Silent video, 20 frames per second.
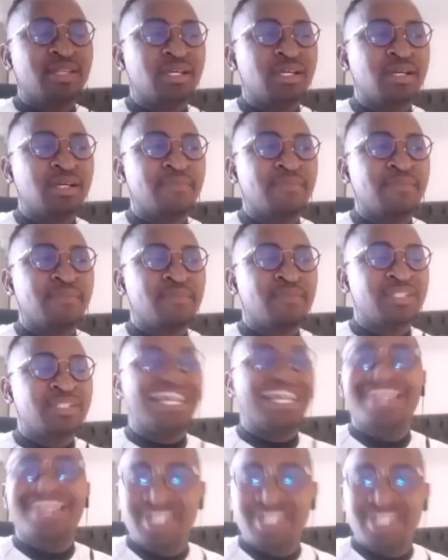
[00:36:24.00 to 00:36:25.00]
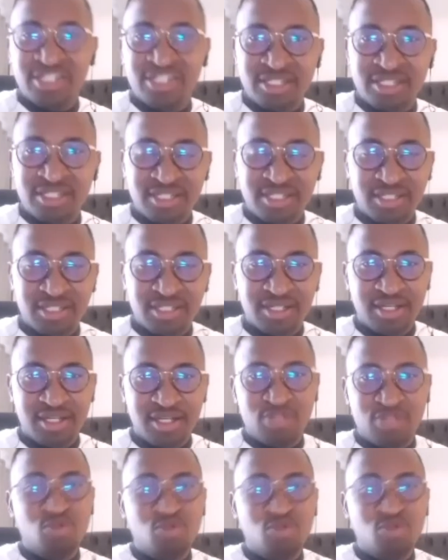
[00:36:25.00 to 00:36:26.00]
the challenges
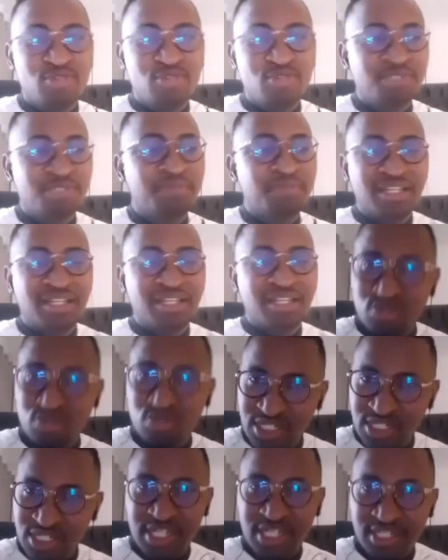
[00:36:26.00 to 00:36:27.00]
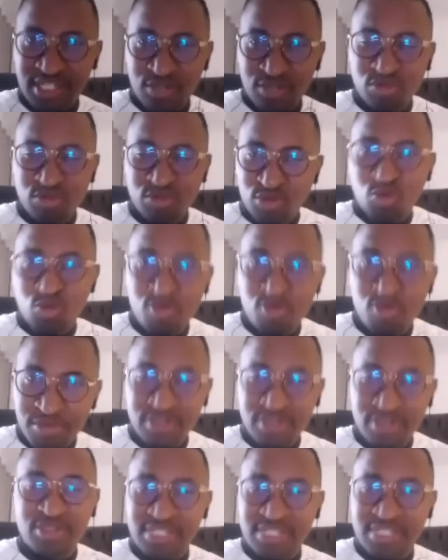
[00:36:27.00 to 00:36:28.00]
has always been associated with
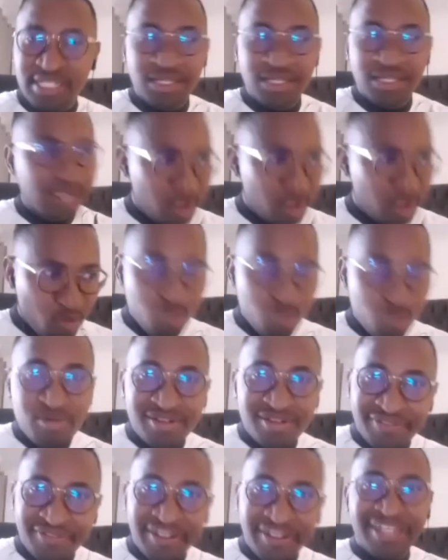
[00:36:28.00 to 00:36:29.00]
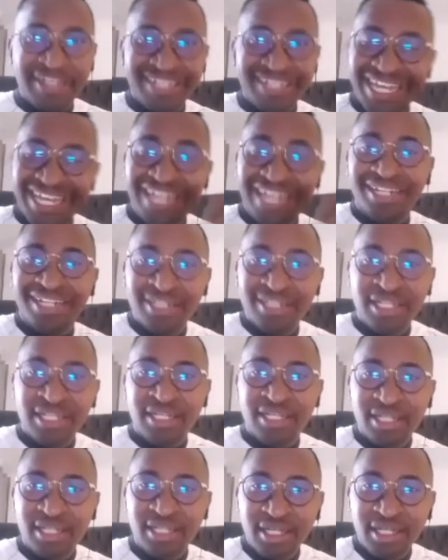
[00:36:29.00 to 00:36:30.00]
women to say women vele carry
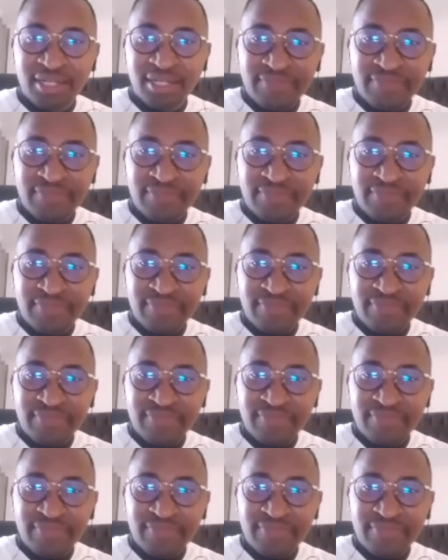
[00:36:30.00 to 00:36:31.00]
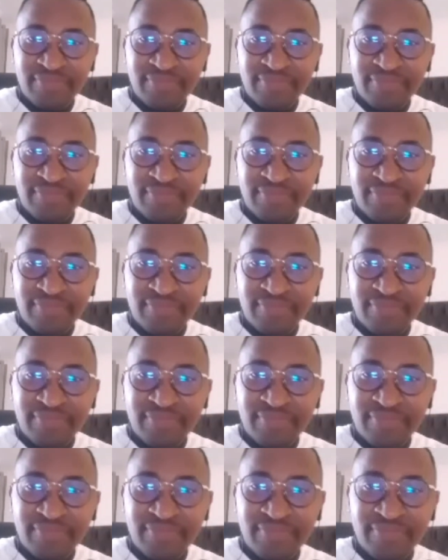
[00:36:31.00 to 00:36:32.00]
the, the family
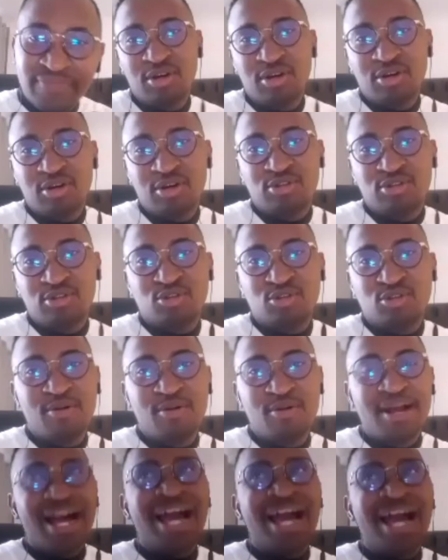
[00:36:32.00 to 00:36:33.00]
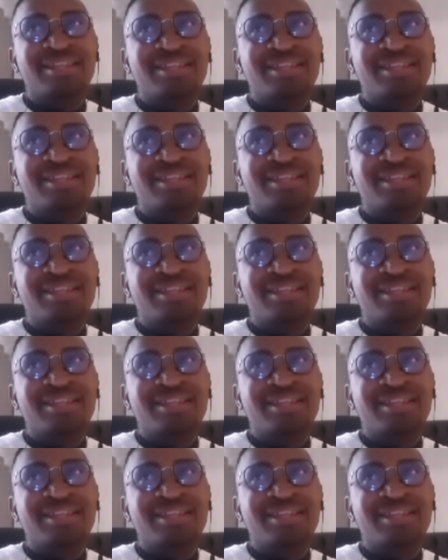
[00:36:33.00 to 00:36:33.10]
you know so